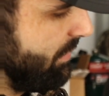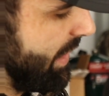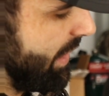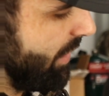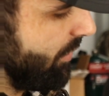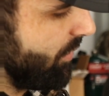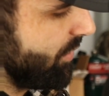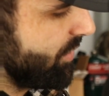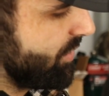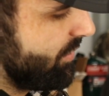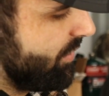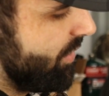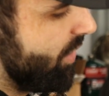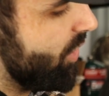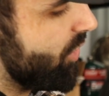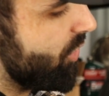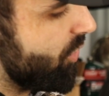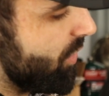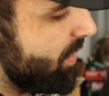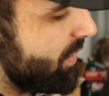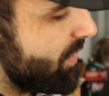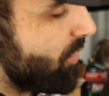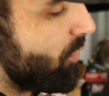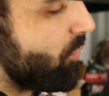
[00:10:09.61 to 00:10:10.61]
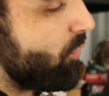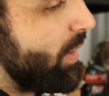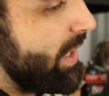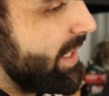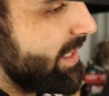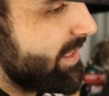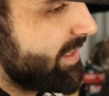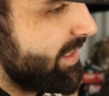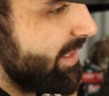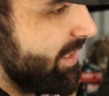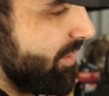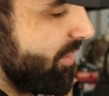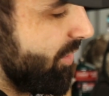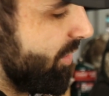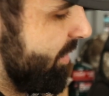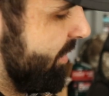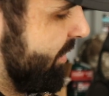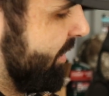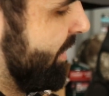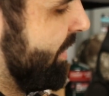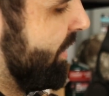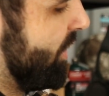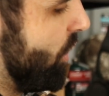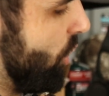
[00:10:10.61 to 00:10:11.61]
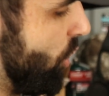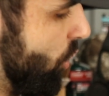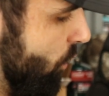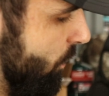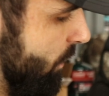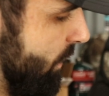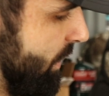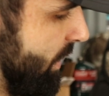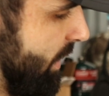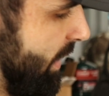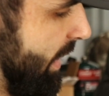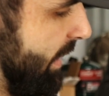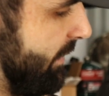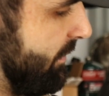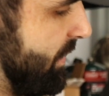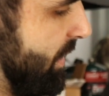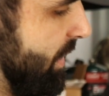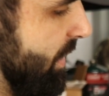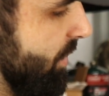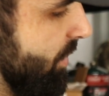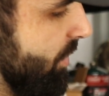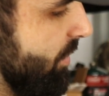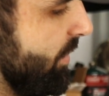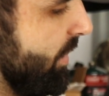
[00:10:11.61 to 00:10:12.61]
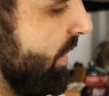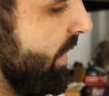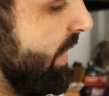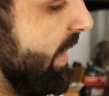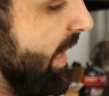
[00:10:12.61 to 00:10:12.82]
backwards, underneath the right ear over the left ear,